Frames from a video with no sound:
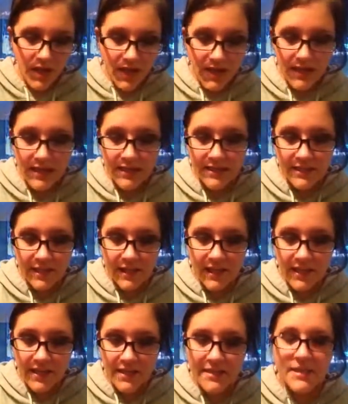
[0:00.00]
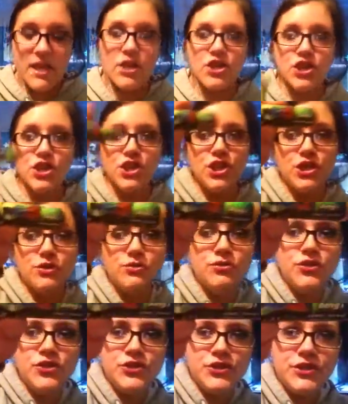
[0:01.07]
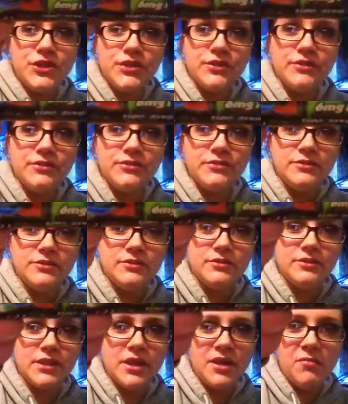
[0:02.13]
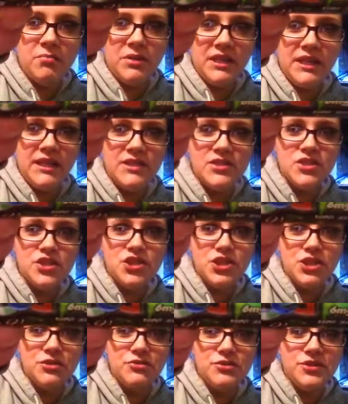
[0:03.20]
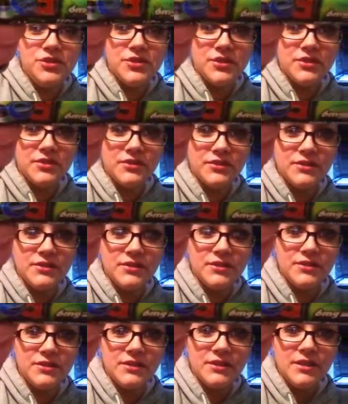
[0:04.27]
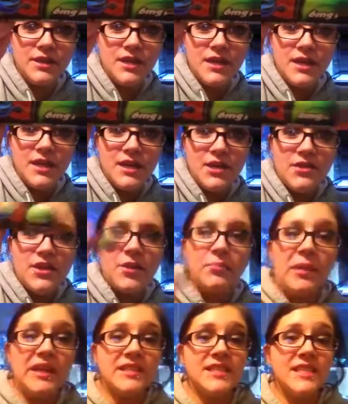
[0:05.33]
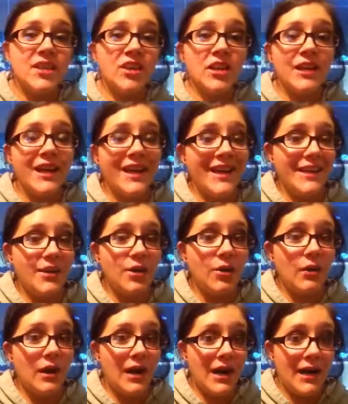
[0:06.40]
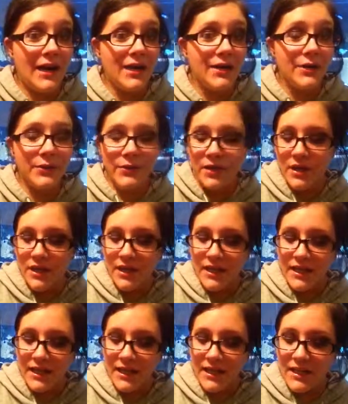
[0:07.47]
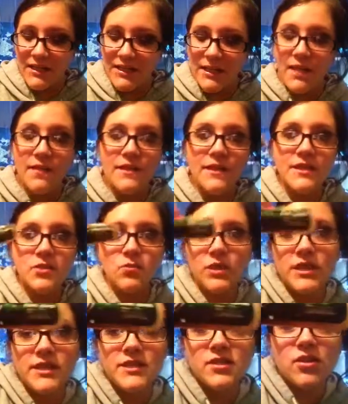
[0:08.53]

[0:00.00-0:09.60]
It is Juiced. The company is Juiced. They're based here in Gahanna, Ohio, and this one is